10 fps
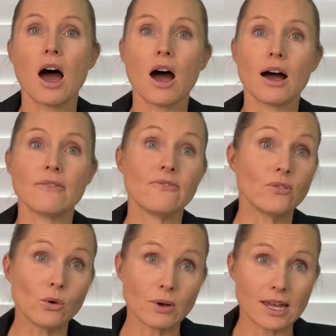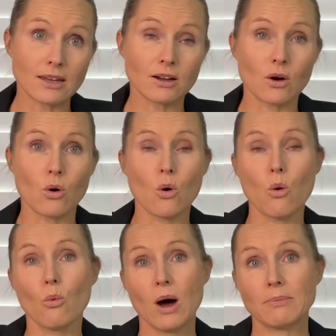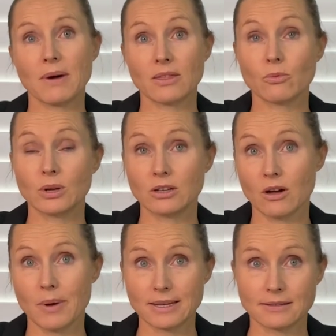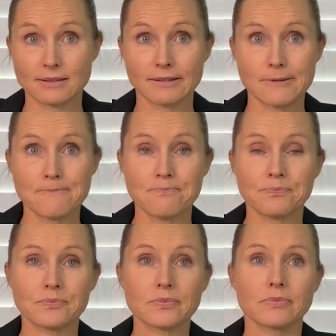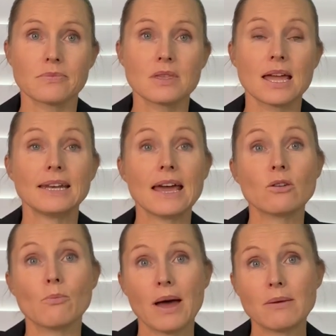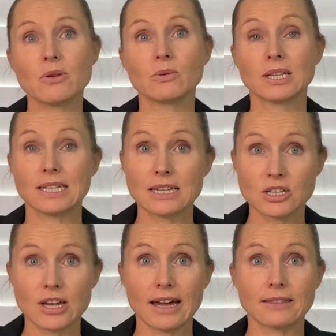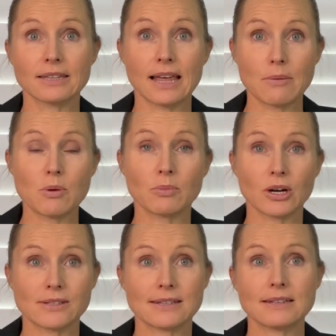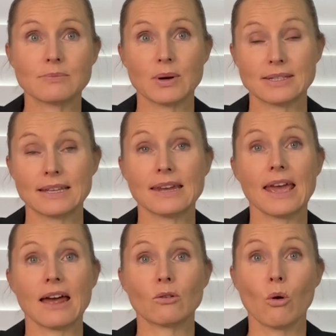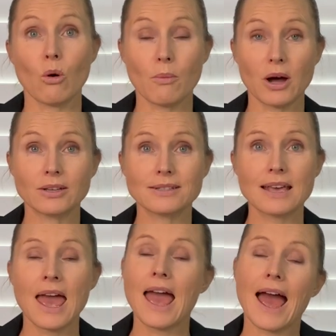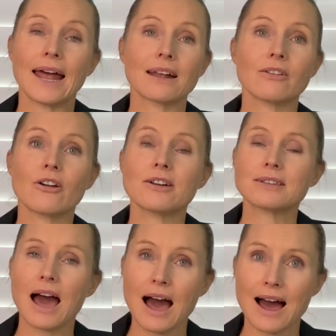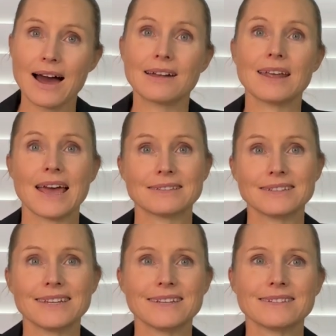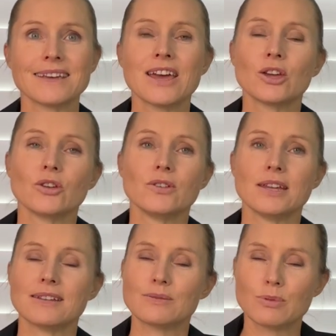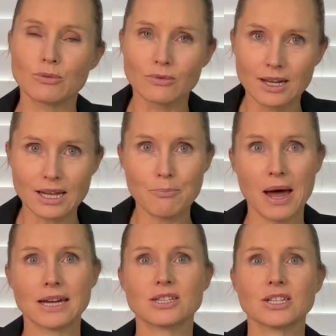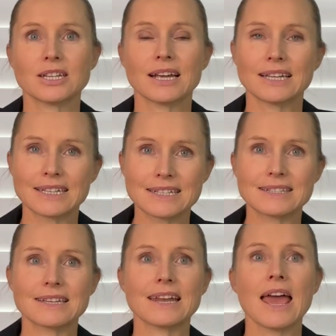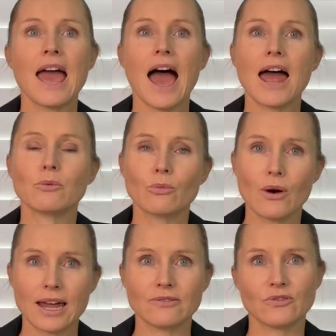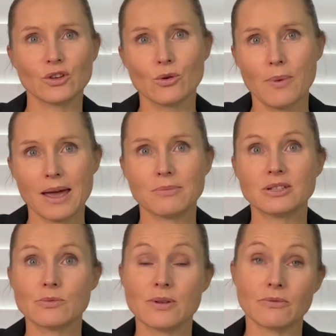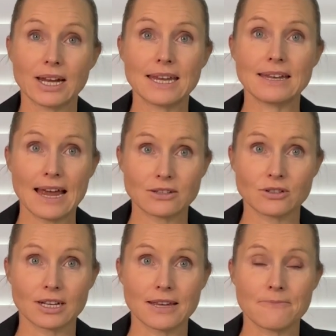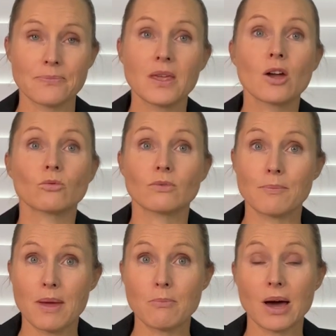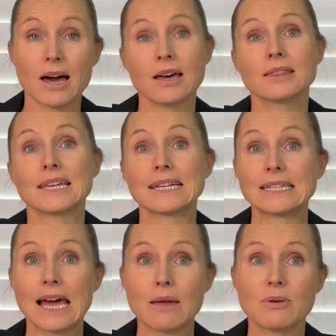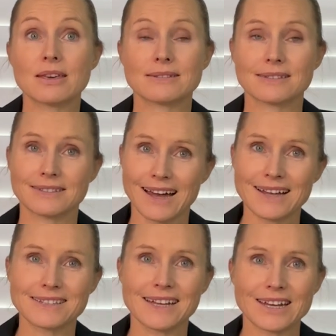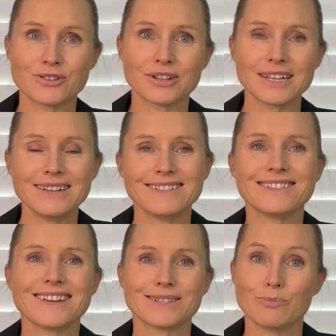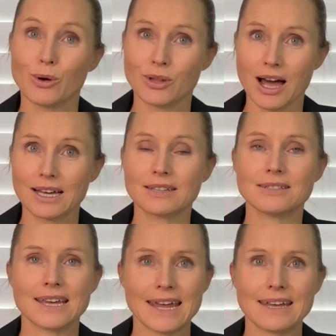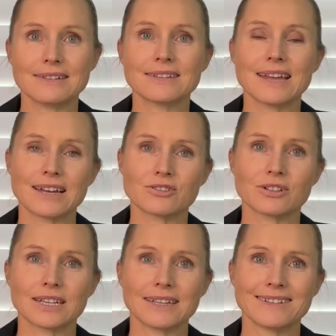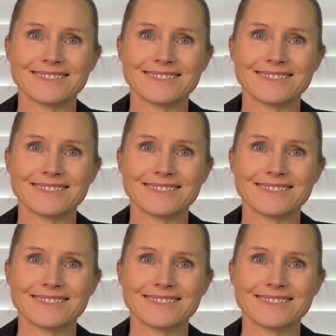a 4 week or 1 month window basically. Now your baby will initiate the labor process by sending out hormones, and I know as hard as it is, you need to be really patient, listen, and wait for your baby to be ready naturally. Remember that a labor that starts naturally is more likely to end naturally.